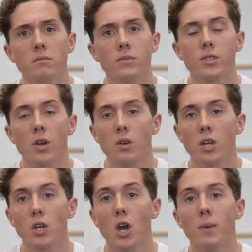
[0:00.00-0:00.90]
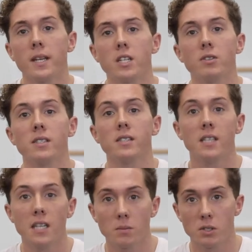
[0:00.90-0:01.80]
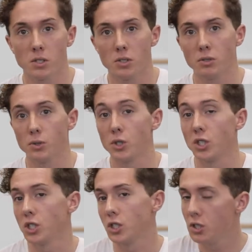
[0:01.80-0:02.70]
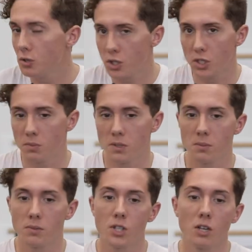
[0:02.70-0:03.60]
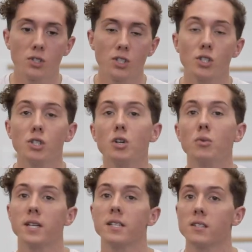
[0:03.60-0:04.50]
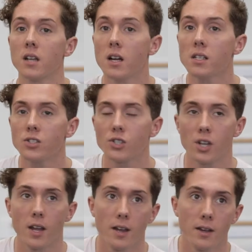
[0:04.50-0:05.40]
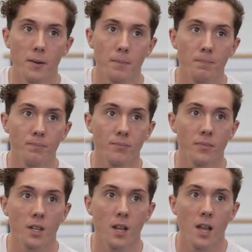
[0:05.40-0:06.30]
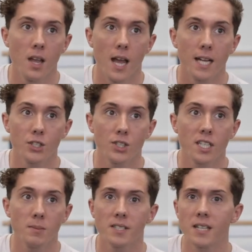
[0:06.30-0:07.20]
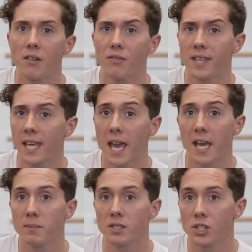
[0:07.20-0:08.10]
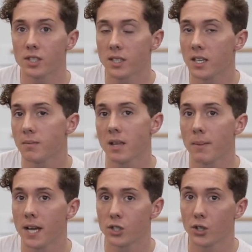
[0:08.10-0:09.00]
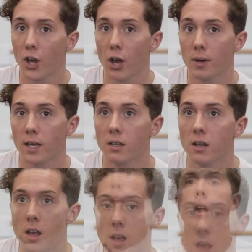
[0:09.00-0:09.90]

so you can go in and you can see the musicals or you can YouTube them. So just do your research and just keep yourself in the game and just keep that passion going.